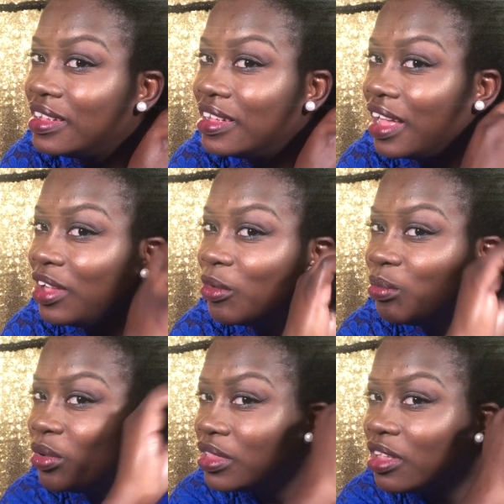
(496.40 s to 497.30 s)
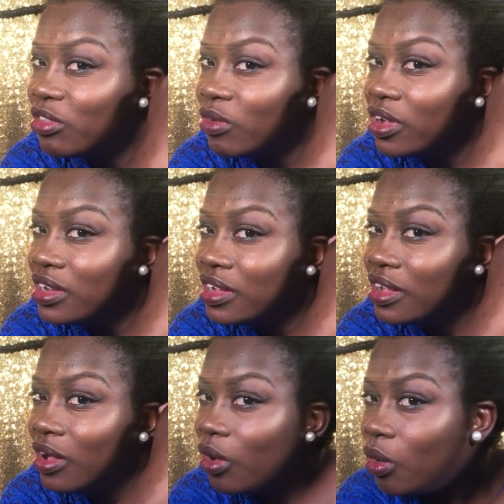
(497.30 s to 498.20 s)
and you put this one
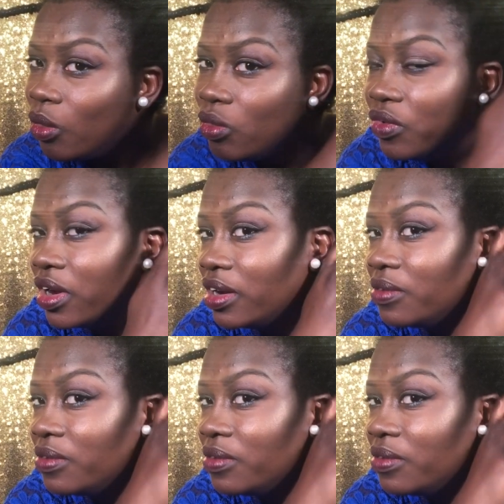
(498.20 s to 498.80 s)
over,